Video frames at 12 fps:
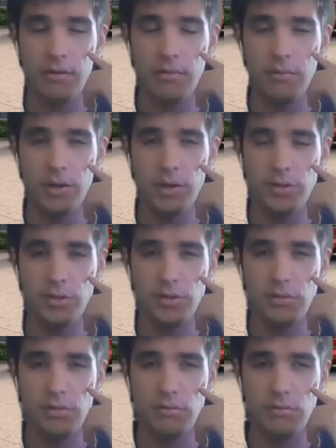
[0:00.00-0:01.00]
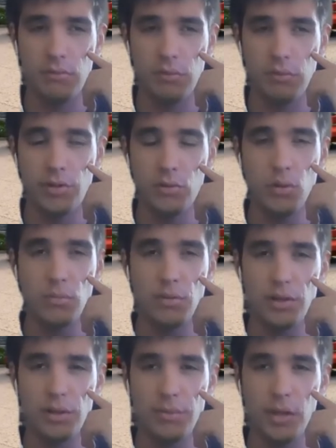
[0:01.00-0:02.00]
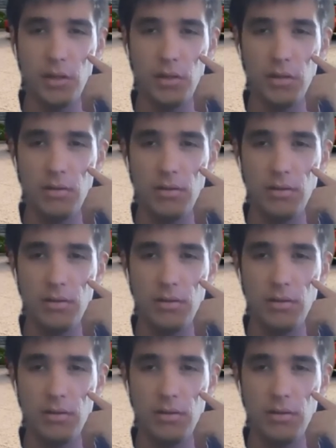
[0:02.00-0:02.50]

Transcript: Which would normally be the,